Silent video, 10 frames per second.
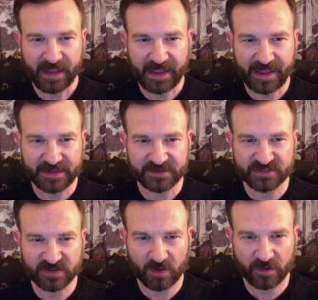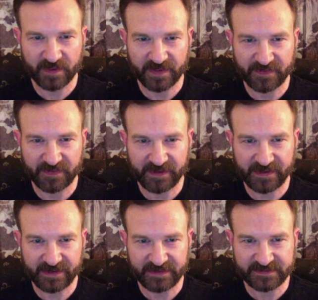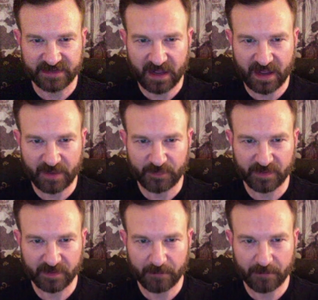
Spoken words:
and saw that the top